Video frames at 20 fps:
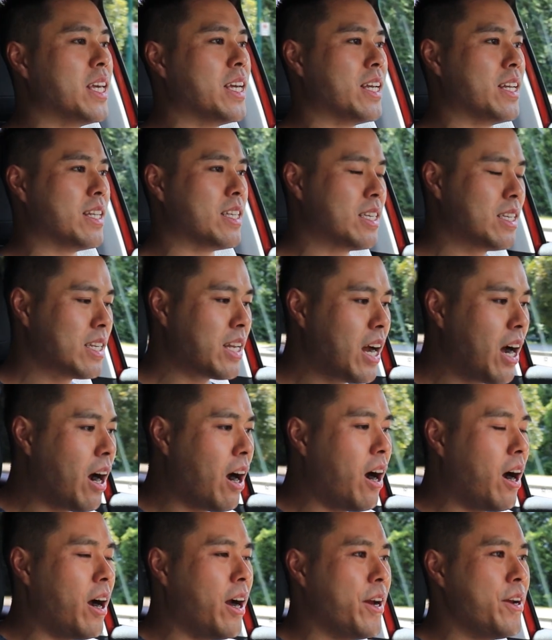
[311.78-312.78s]
the
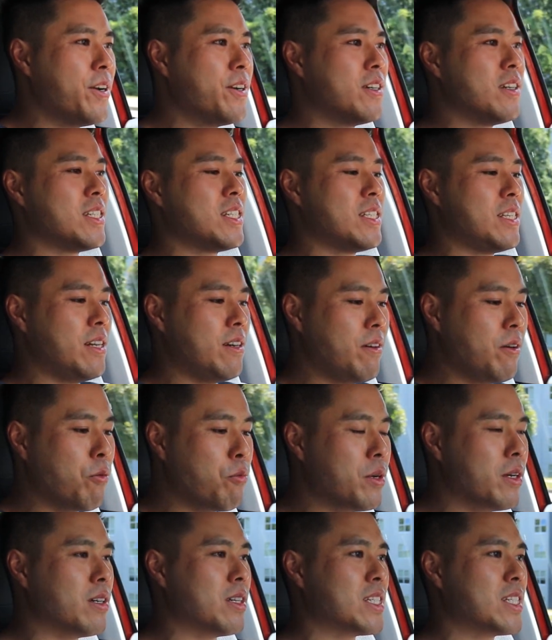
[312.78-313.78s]
entire
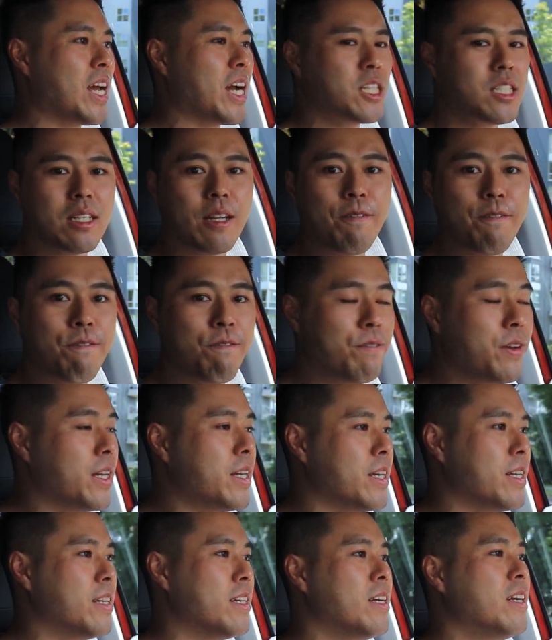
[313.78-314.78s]
steering wheel is actually
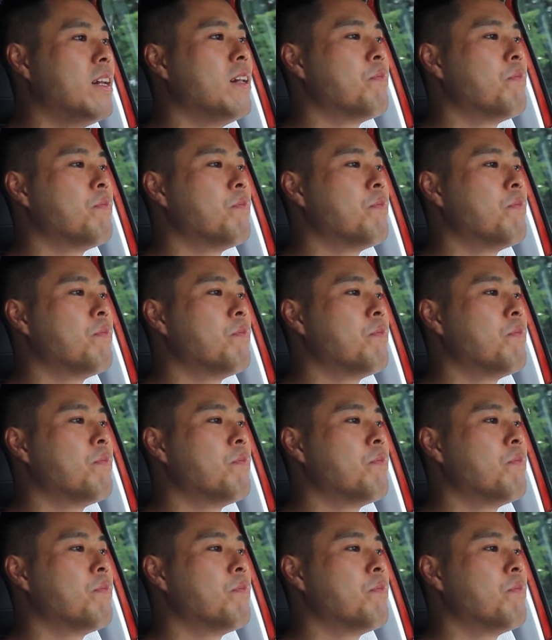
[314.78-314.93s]
fitted